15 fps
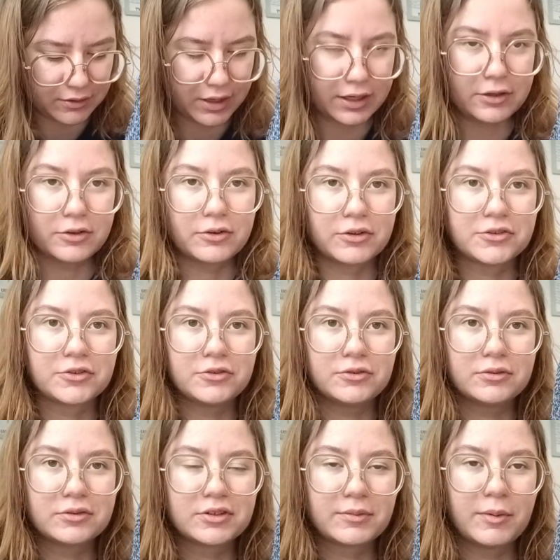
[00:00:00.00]
I could also
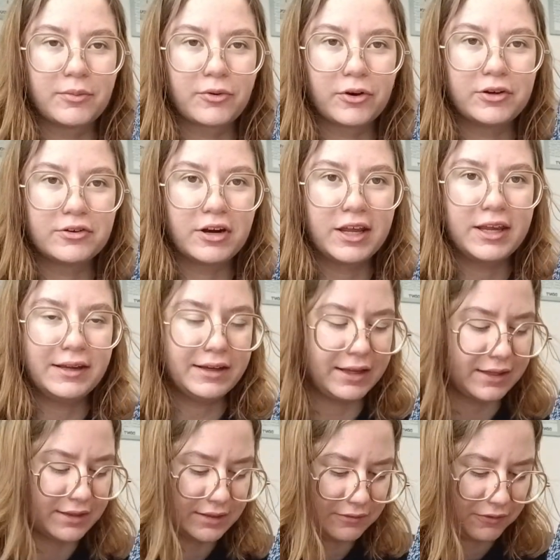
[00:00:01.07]
do some embroidery
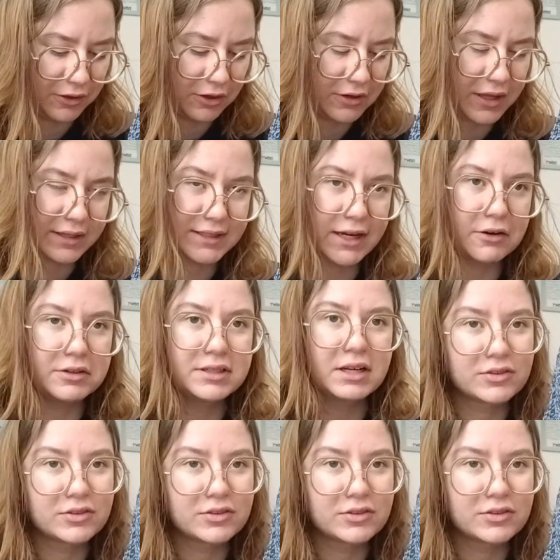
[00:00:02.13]
and figure that out.